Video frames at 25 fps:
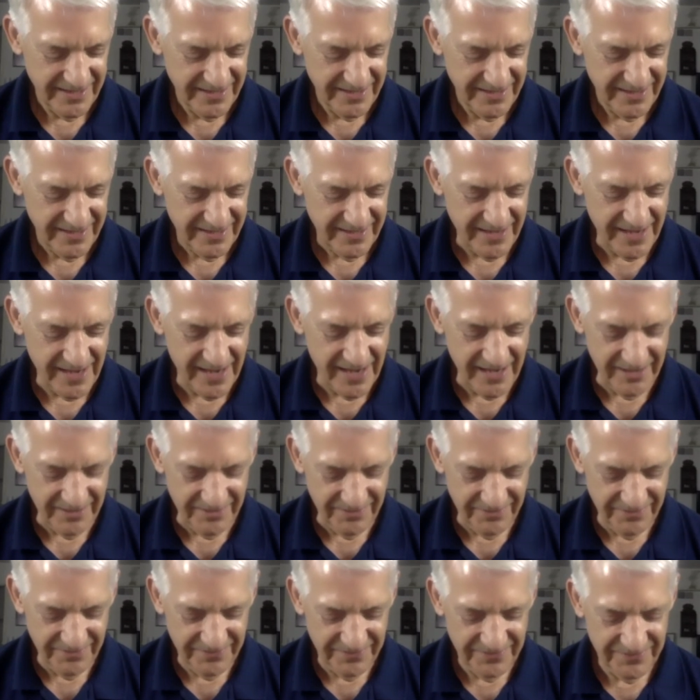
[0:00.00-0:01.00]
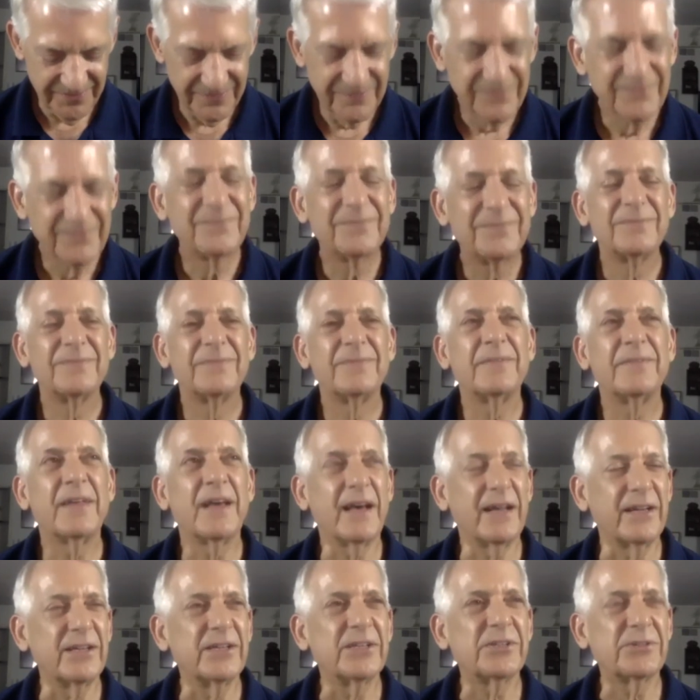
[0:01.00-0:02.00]

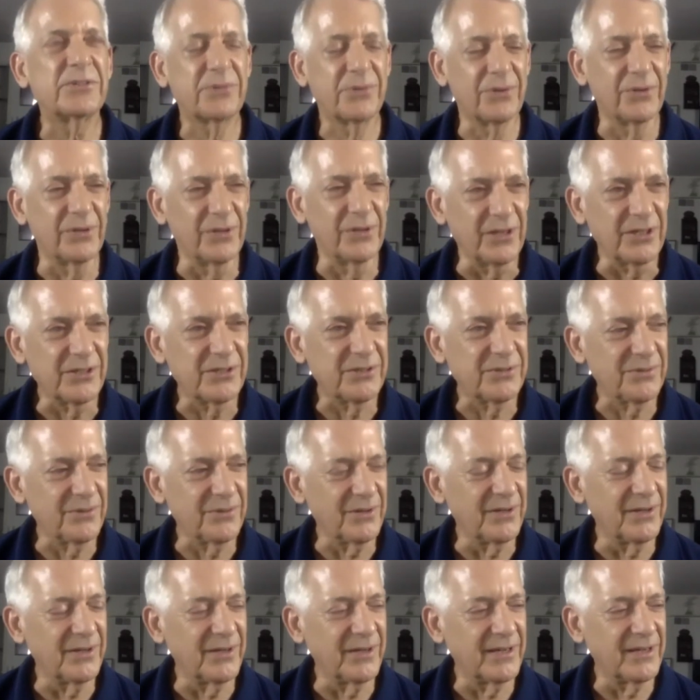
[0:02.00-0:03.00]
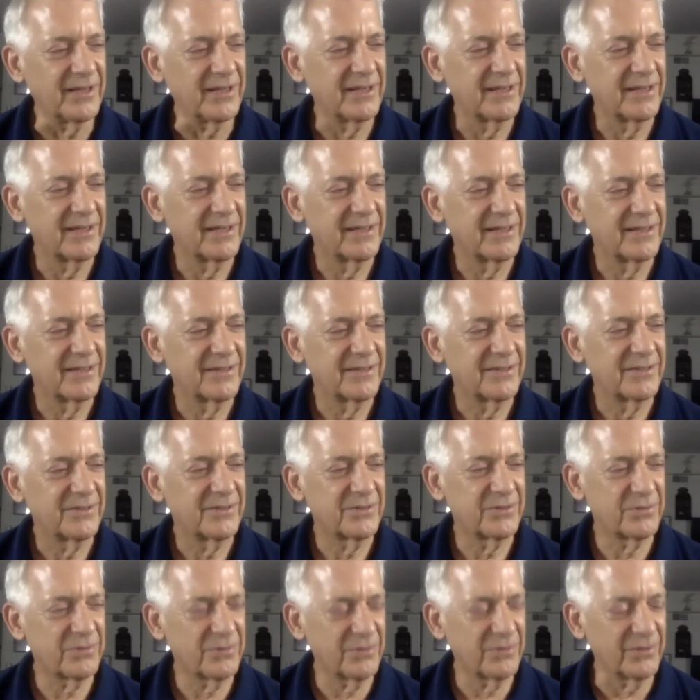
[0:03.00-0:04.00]
That is truly extraordinary.
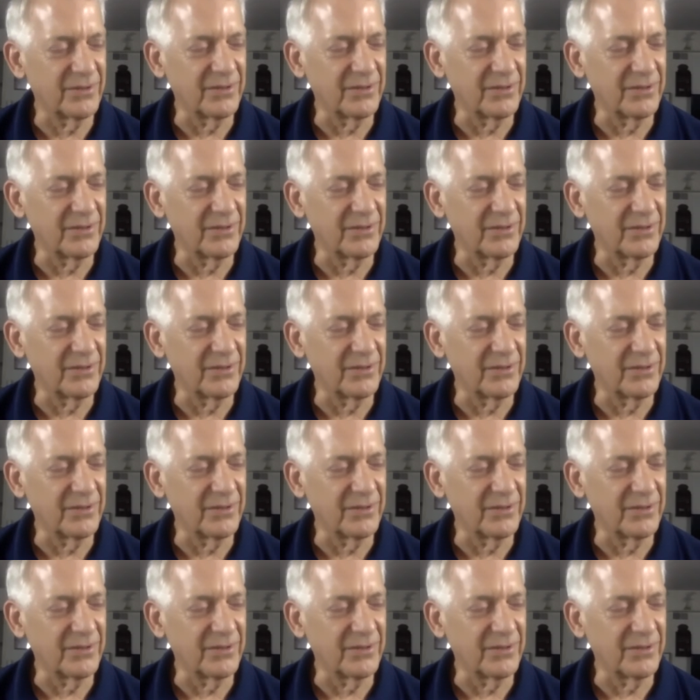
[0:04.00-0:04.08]
Truly.